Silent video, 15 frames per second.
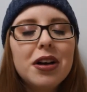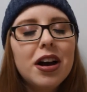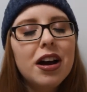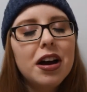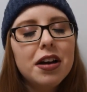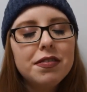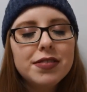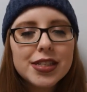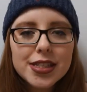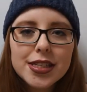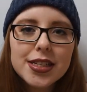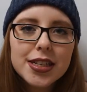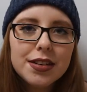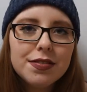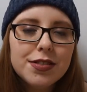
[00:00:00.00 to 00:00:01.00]
of
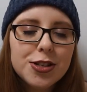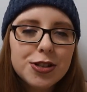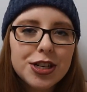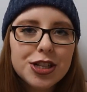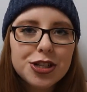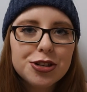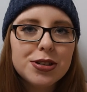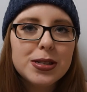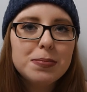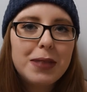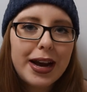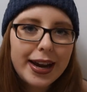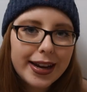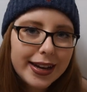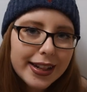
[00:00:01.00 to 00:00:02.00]
Sea of Strangers
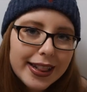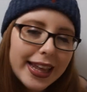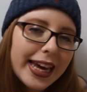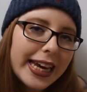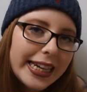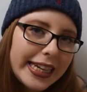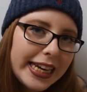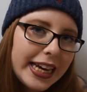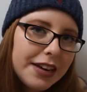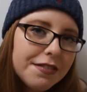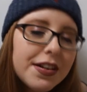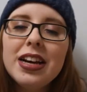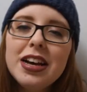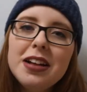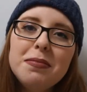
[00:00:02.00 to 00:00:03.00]
by Lang Leav.